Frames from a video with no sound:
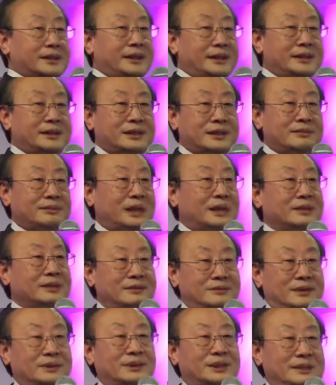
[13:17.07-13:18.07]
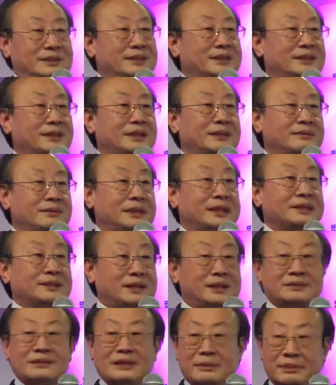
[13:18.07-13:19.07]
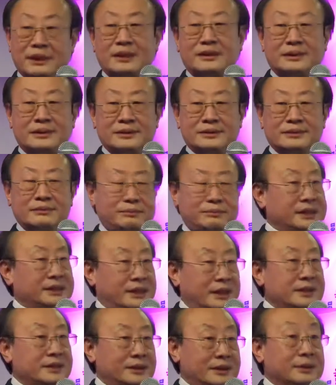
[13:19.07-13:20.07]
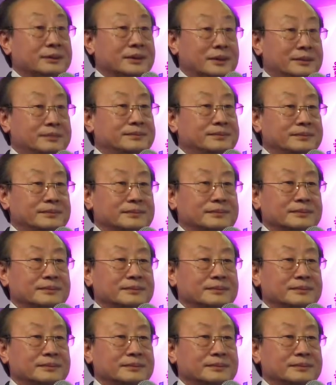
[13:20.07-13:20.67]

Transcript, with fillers: Asian American voting this time, next time I better pay attention to them.